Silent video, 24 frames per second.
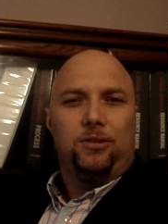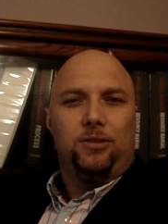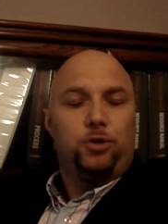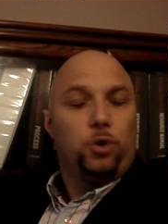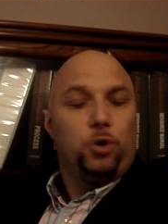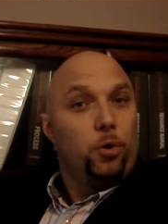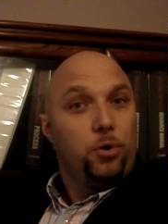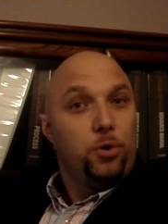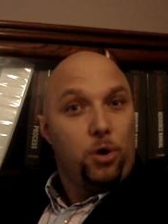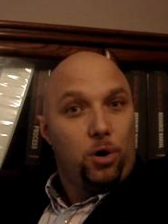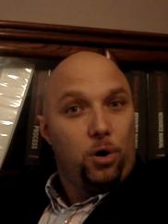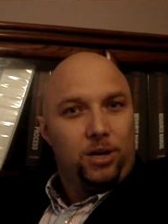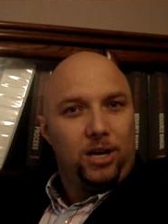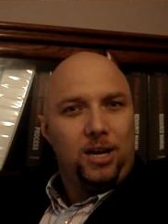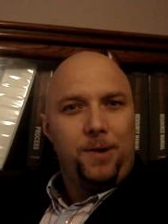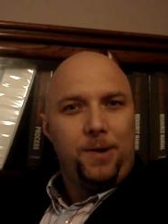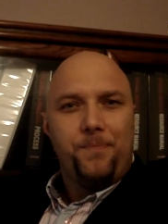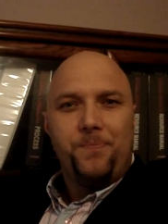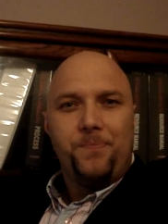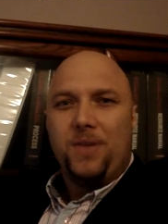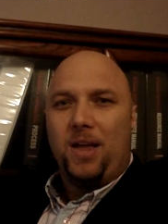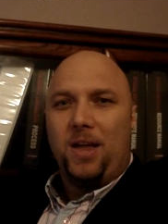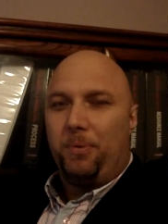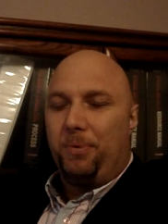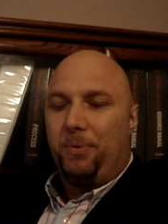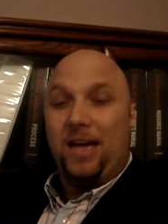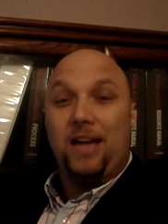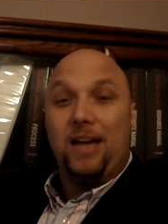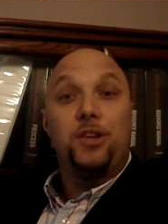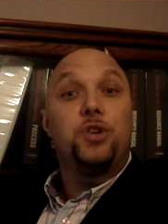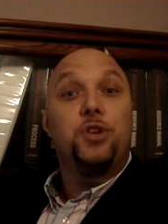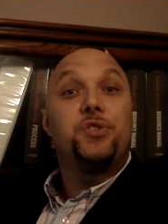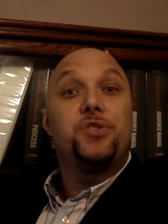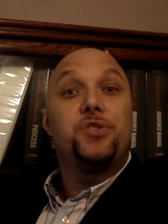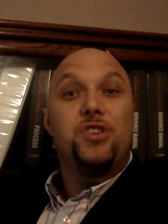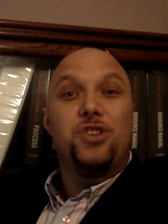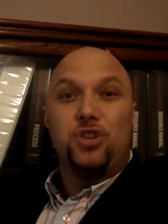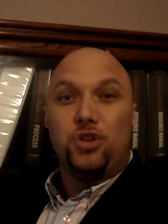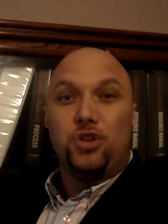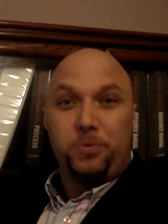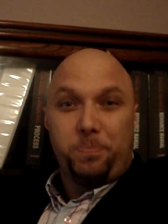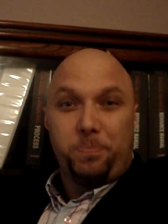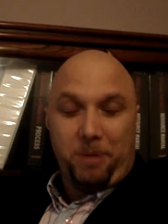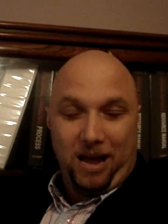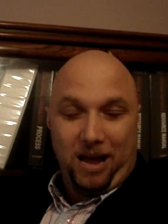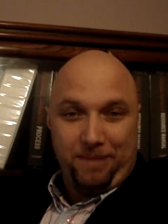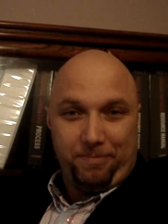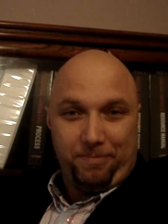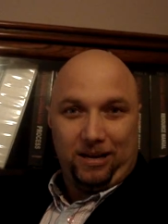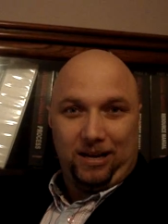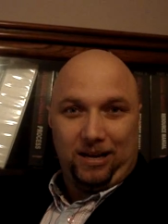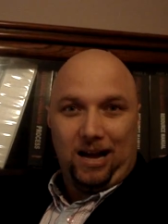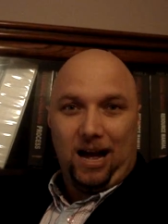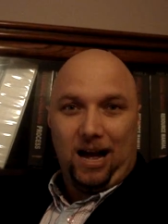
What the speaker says: door knocking, and without using the newspaper.